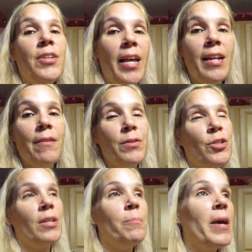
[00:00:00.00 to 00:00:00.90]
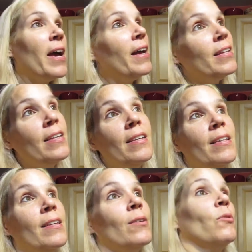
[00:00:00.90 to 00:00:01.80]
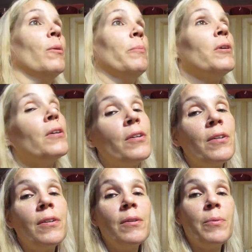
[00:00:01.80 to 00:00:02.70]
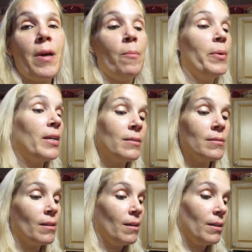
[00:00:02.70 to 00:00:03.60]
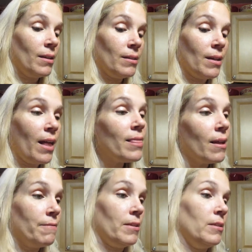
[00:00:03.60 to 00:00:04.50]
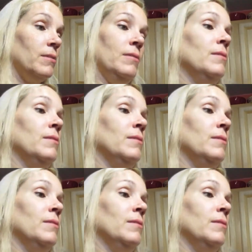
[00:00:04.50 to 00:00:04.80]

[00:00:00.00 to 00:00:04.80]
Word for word: you can't have a chicken patty or a burger without pickles on it. I love it.